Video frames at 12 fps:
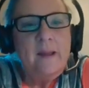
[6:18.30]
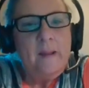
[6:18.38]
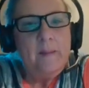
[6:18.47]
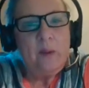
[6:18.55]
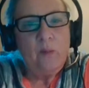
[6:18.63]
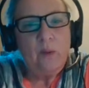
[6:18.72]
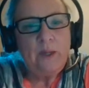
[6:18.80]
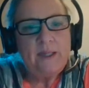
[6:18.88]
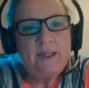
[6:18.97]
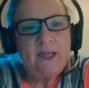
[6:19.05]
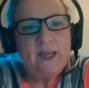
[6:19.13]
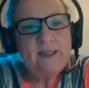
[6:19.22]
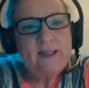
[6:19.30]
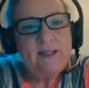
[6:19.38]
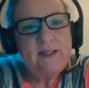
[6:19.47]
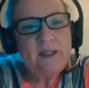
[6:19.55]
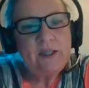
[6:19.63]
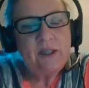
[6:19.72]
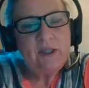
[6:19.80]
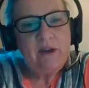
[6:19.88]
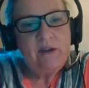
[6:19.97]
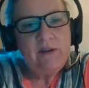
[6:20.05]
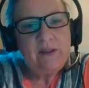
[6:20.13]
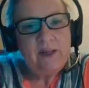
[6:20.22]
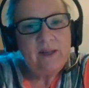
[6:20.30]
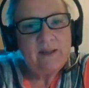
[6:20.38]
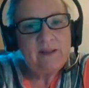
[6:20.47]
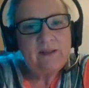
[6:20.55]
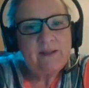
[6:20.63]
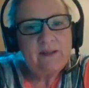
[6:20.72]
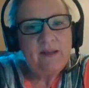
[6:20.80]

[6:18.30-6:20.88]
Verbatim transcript: but what it does is it shows us,